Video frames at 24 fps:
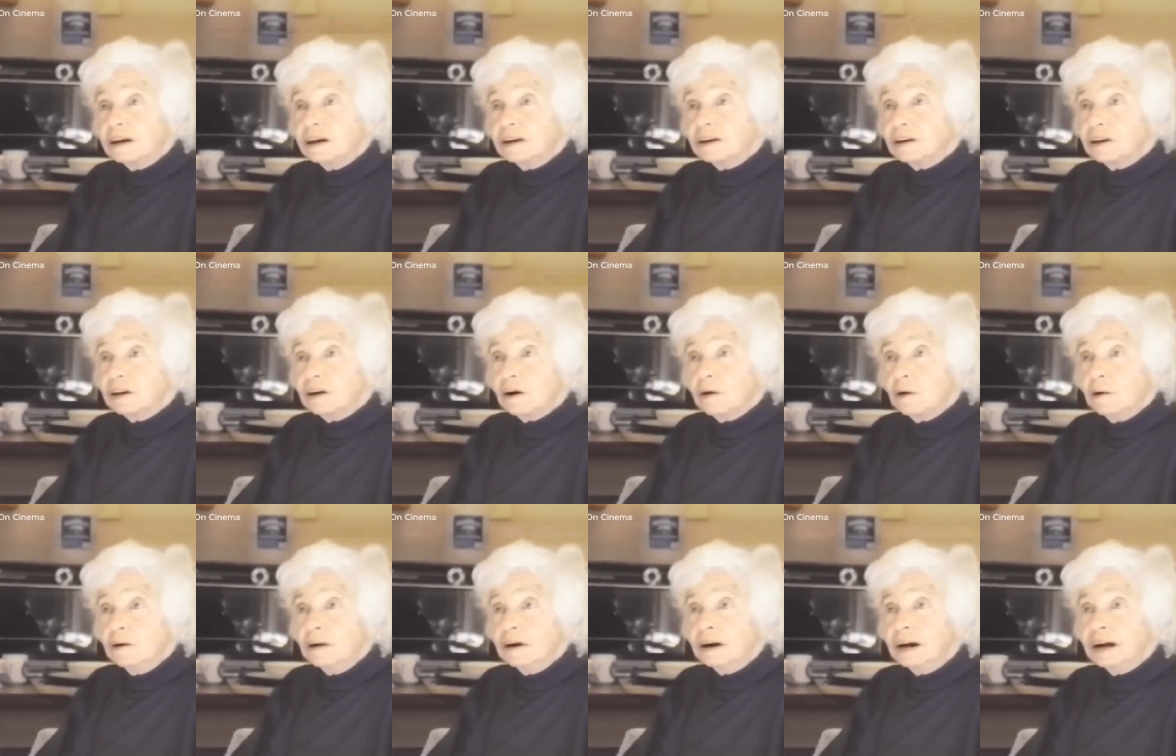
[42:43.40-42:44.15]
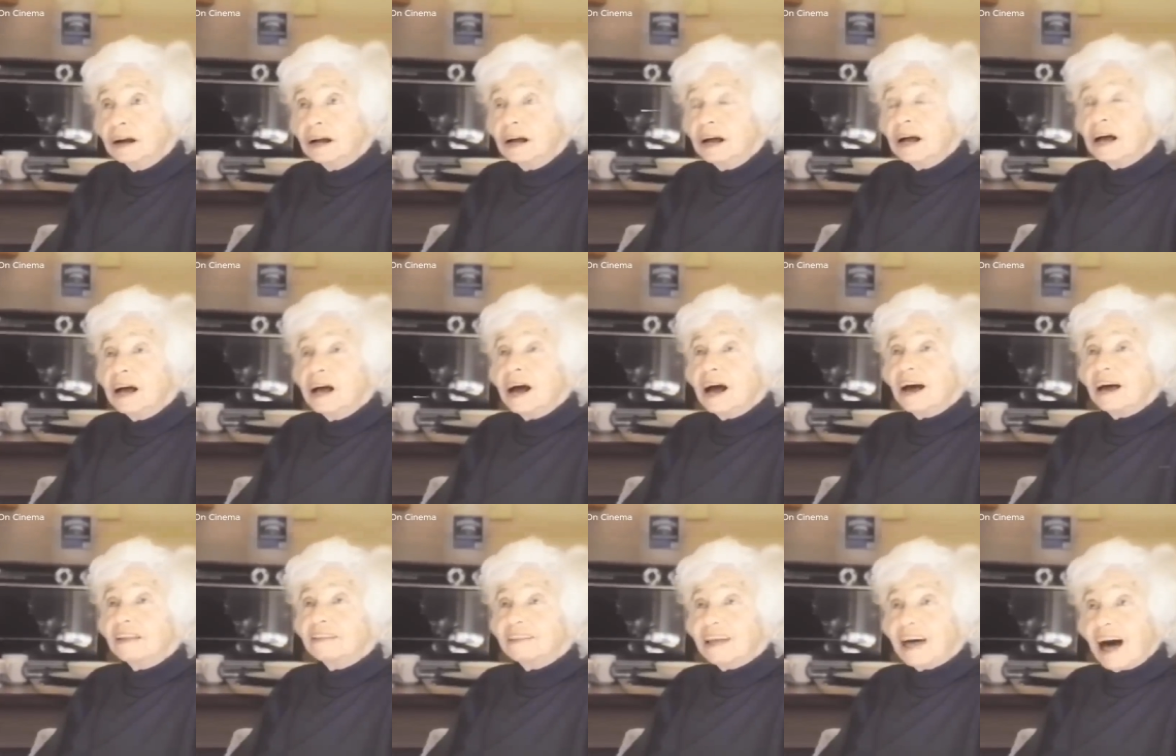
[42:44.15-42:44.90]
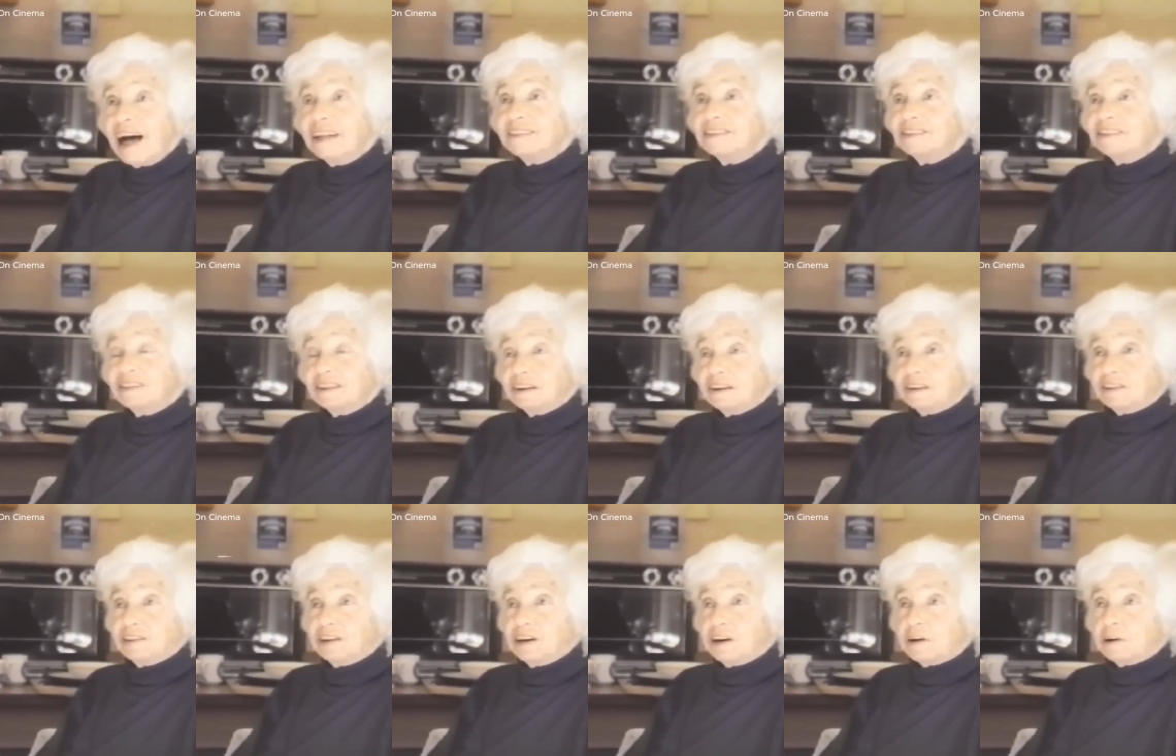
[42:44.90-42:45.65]
you know, and that's the
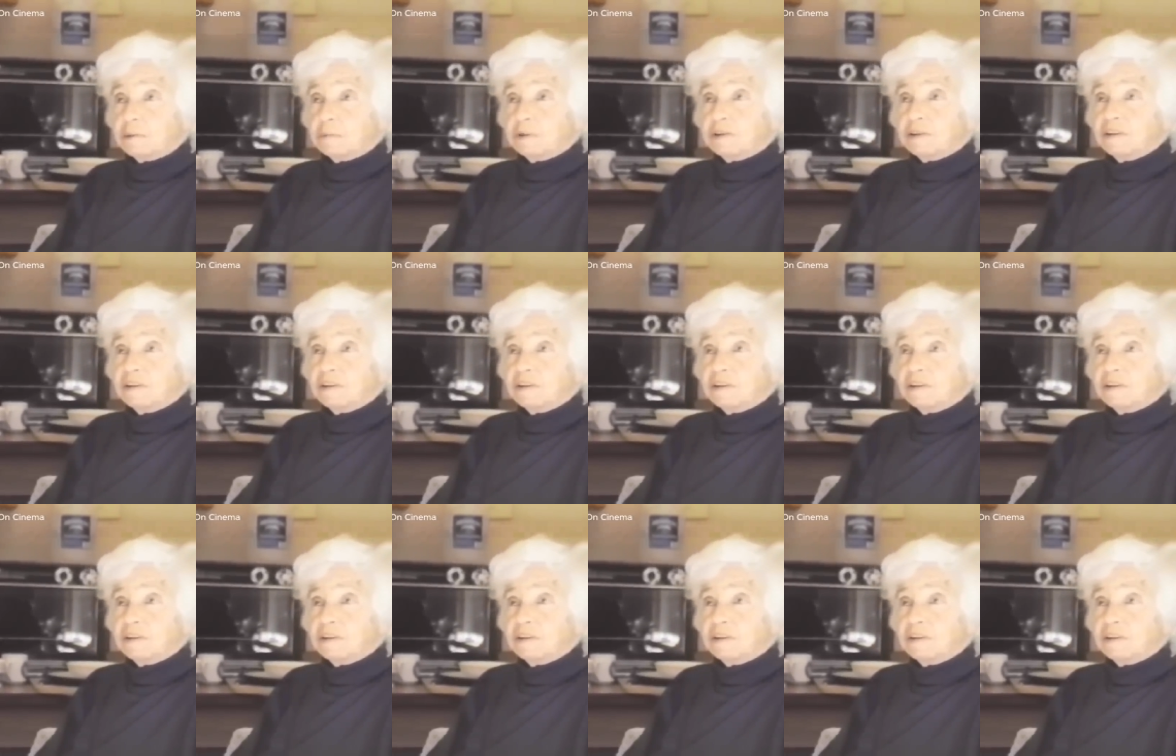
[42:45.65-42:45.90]
terrible